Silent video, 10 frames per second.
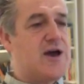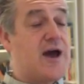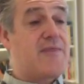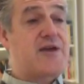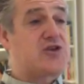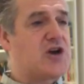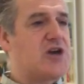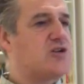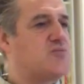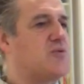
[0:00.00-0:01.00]
and they
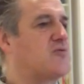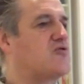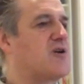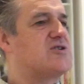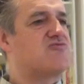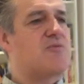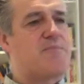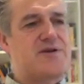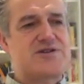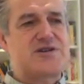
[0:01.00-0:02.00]
change with greater
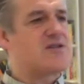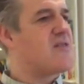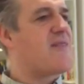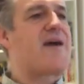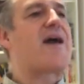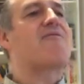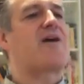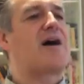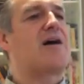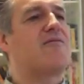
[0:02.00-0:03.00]
rapidity than they
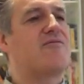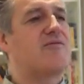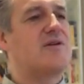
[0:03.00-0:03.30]
ever have